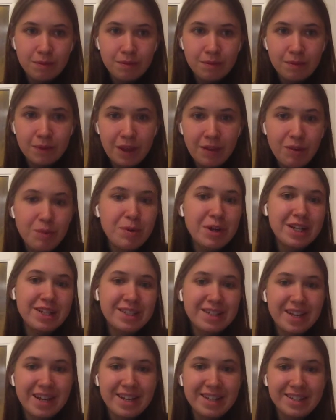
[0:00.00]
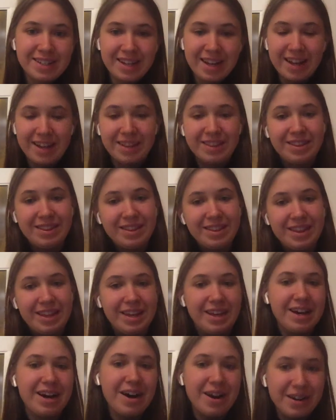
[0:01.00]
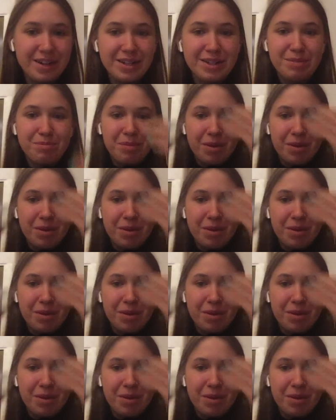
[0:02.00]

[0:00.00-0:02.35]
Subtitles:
Everybody says that the hardest